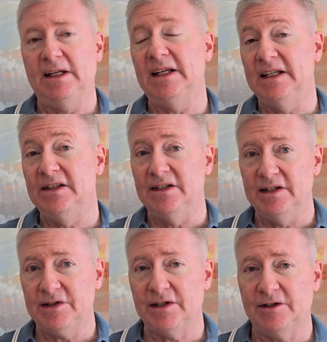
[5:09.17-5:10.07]
in
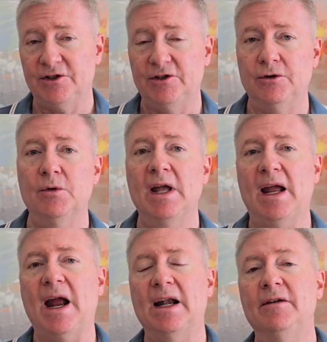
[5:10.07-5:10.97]
this
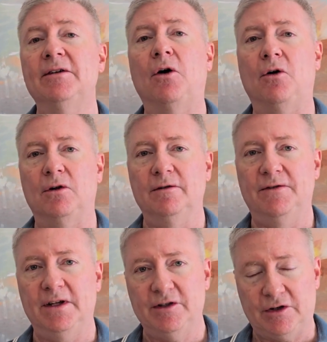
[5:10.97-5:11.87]
issue and in all of
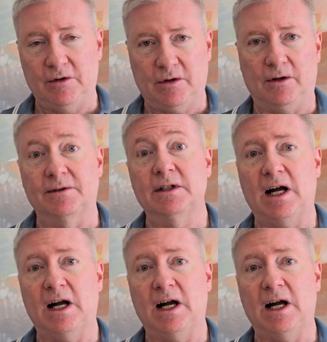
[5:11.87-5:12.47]
these so-called